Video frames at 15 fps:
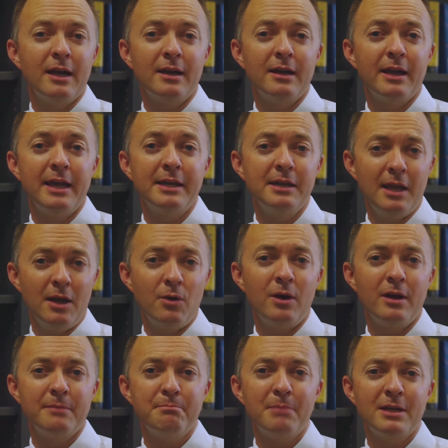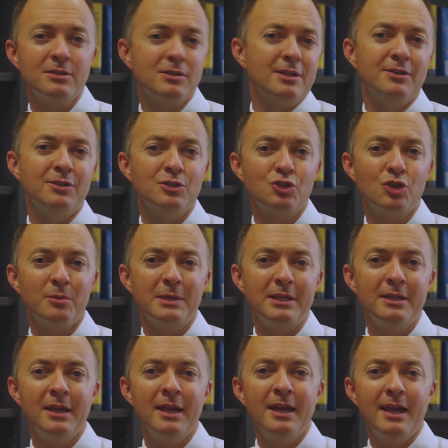uh, and now I'm based here in
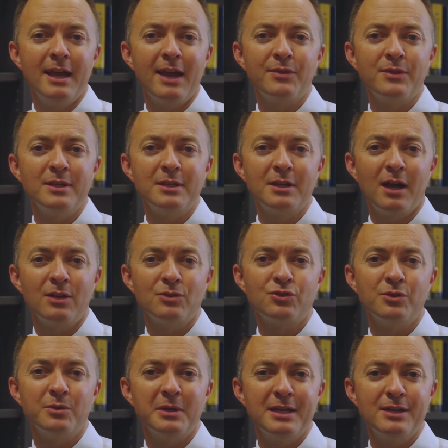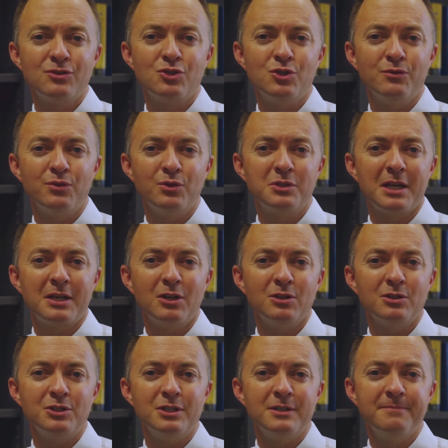Germany at the Karlsruhe Institute for
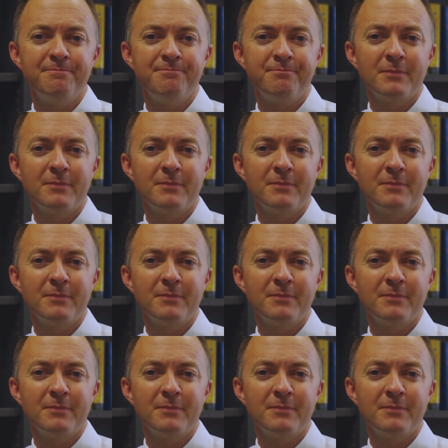Technology.